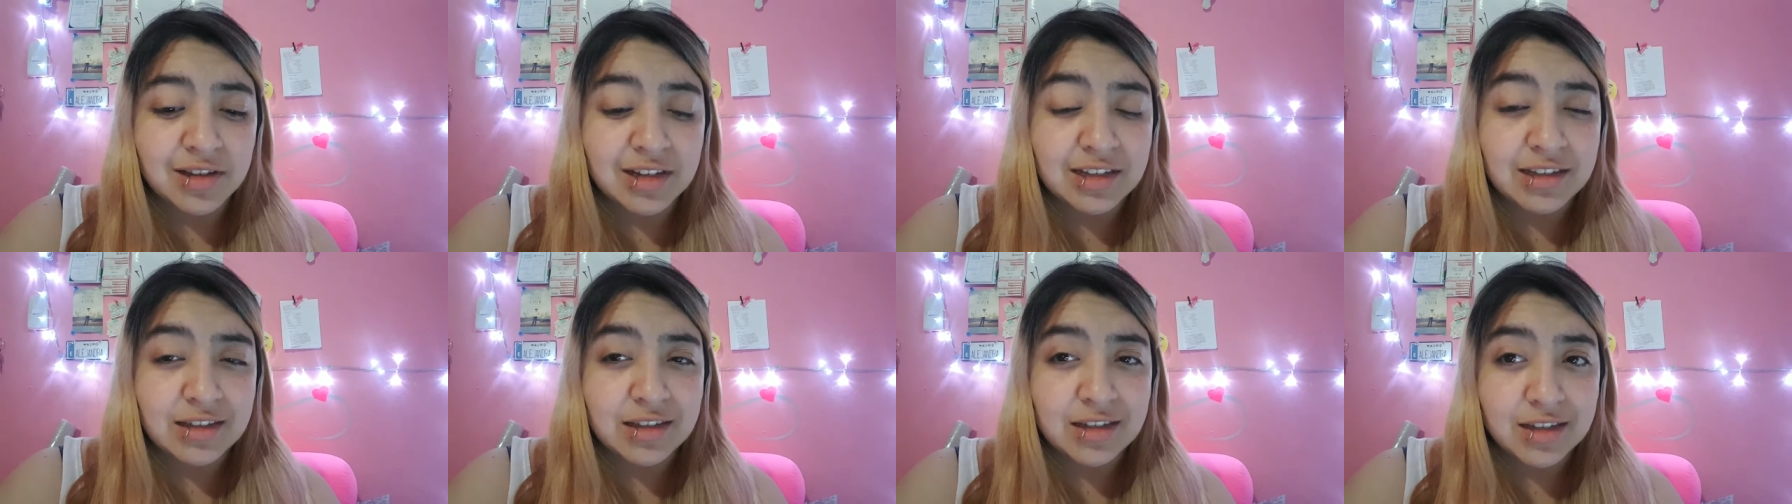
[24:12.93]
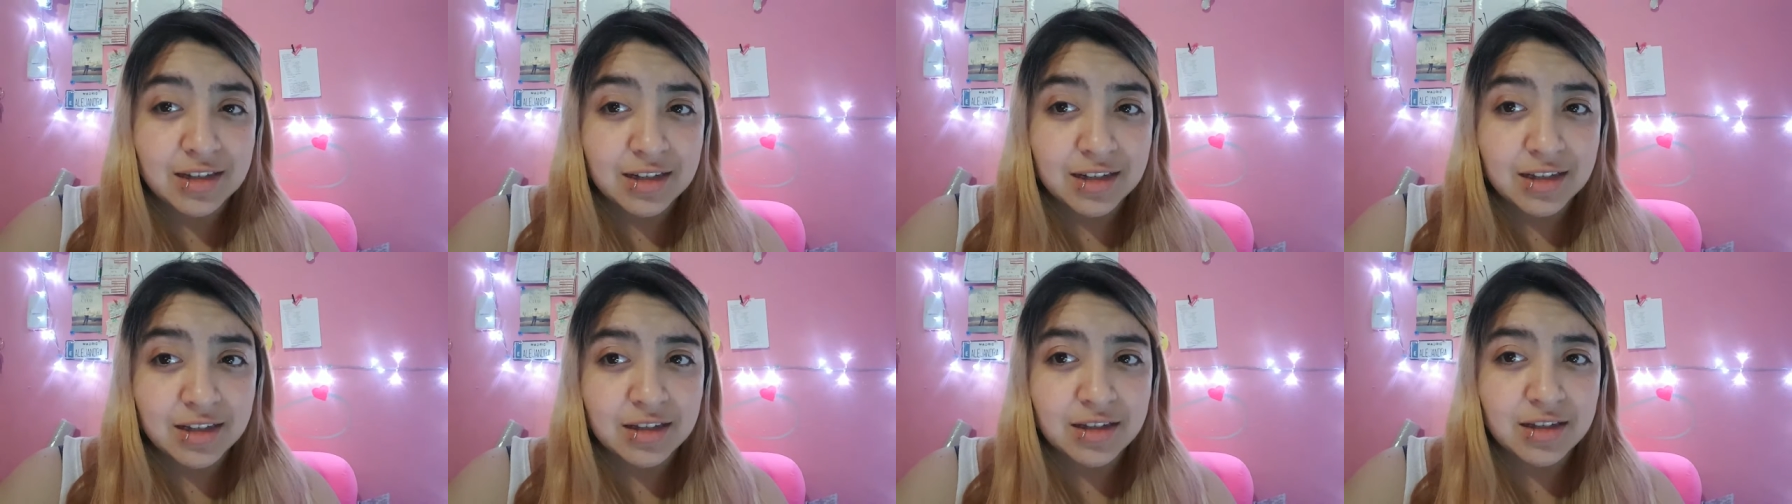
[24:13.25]

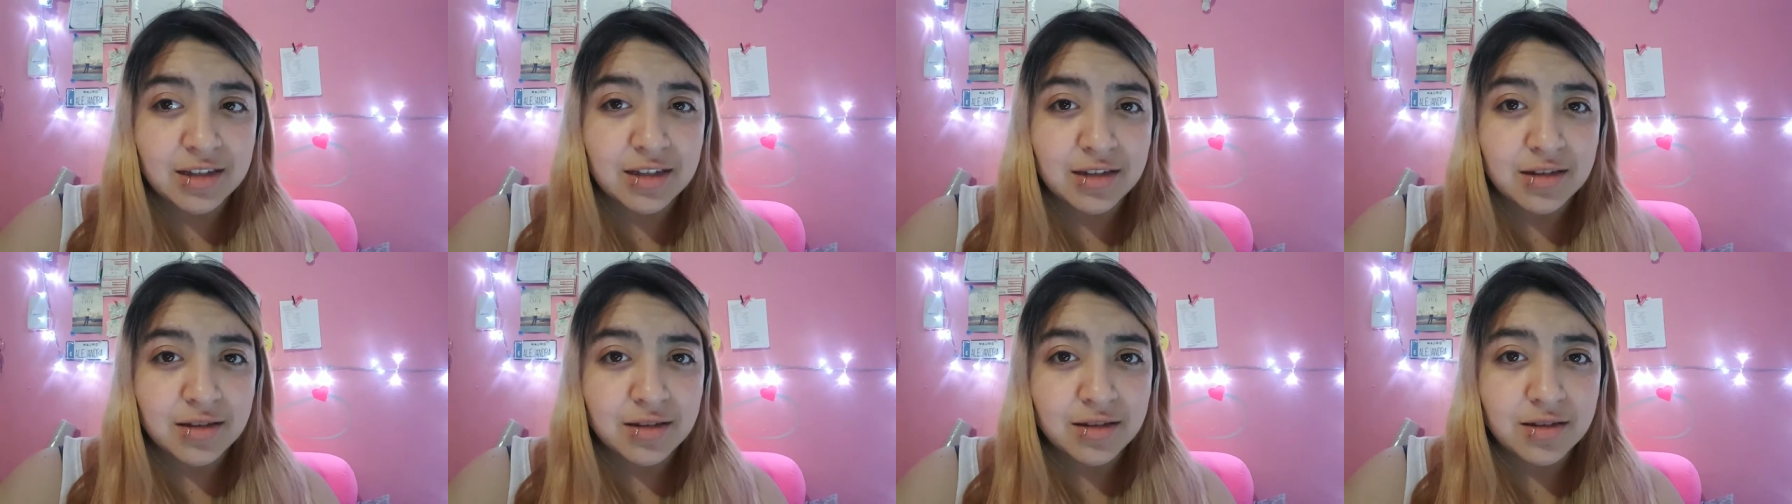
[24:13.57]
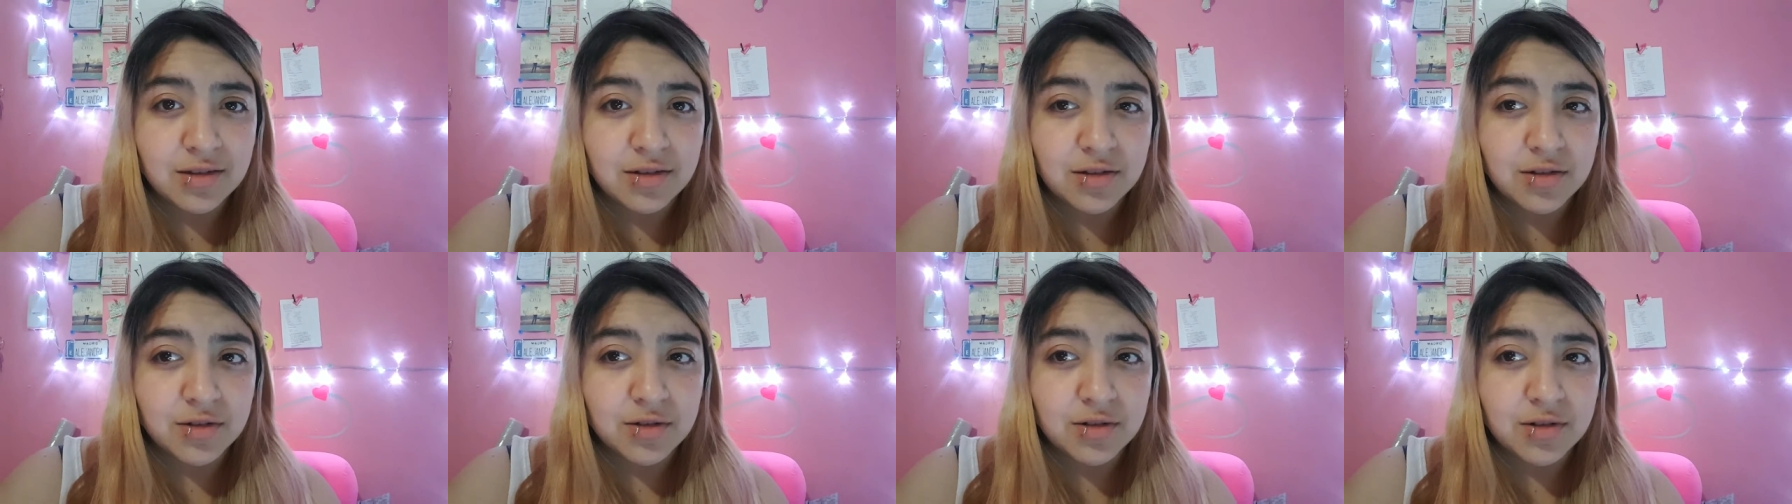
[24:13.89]
insist
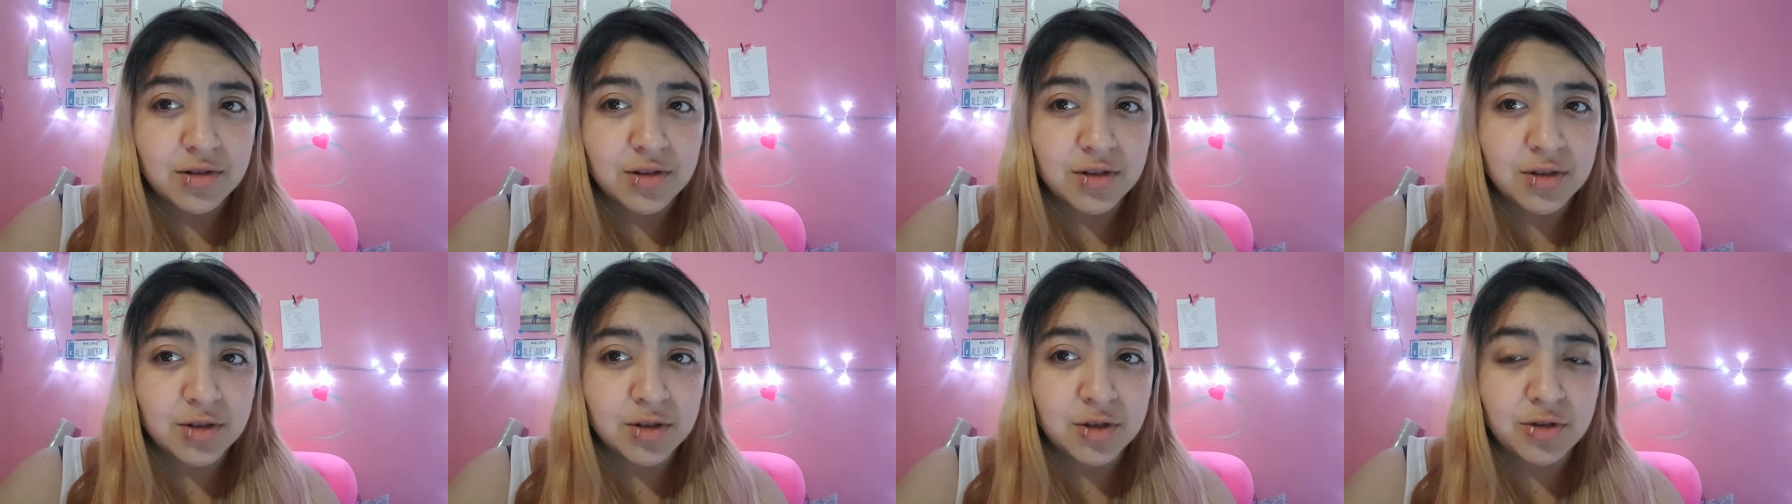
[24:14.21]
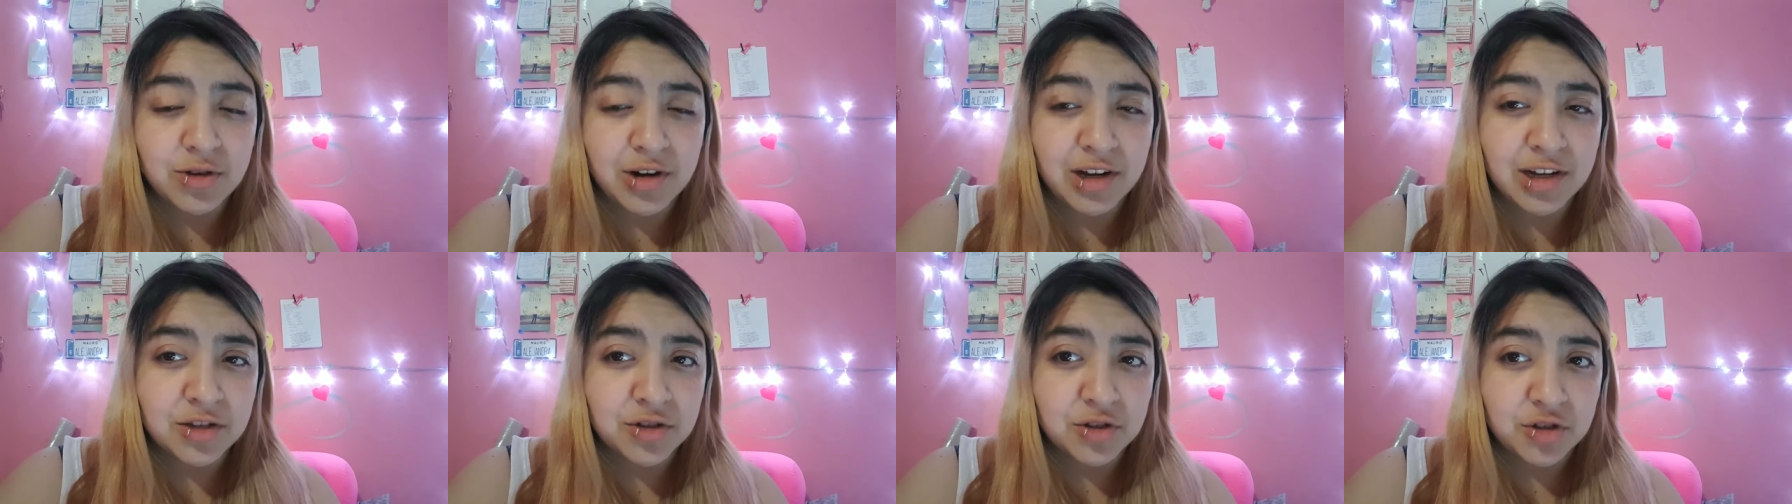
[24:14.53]
on
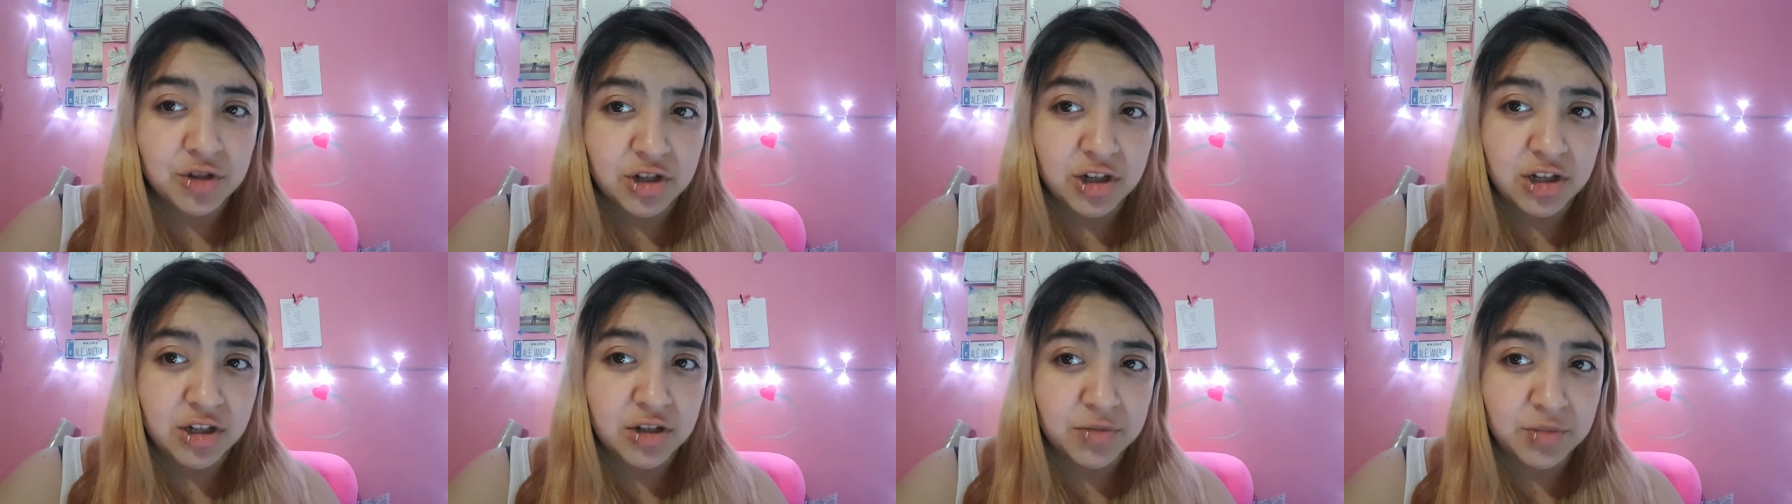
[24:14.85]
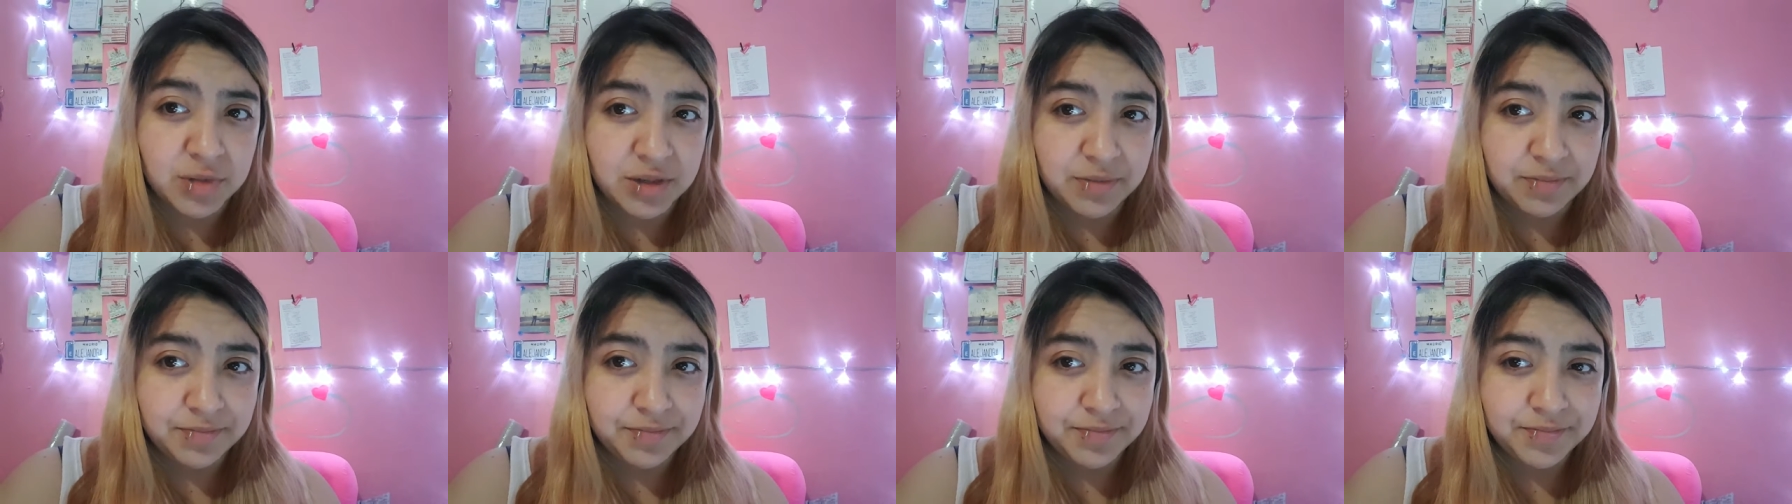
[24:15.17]
trying to change
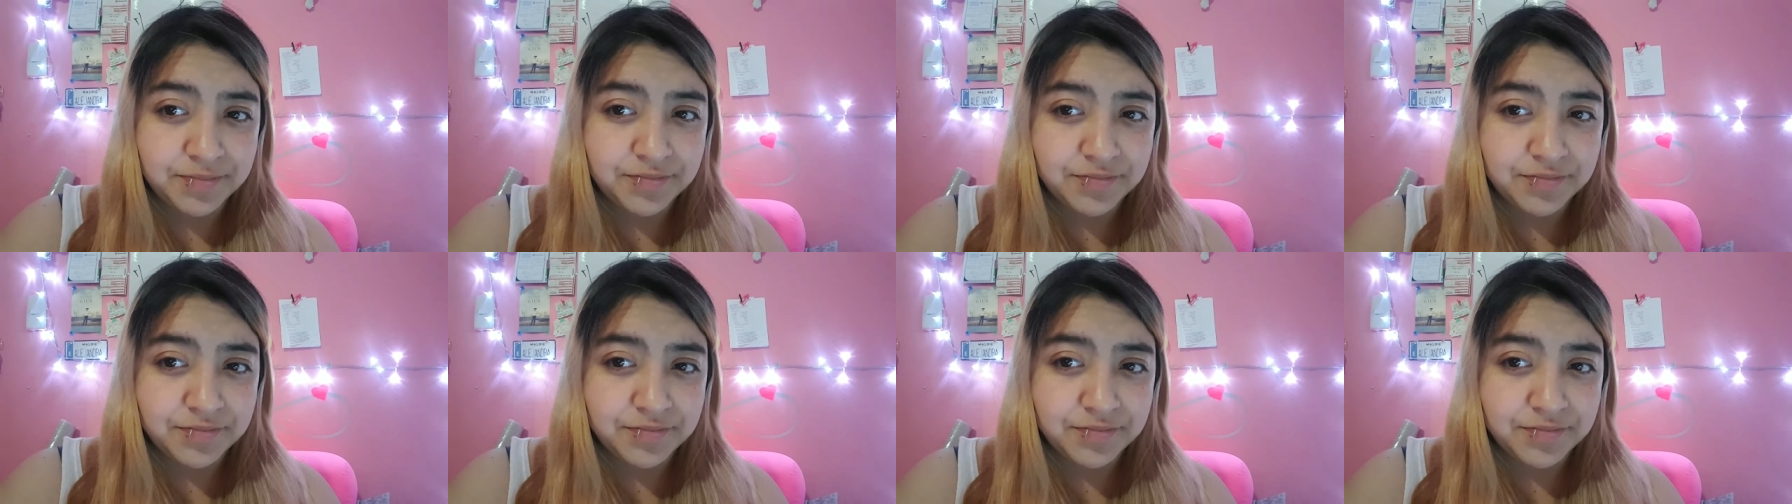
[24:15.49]
me.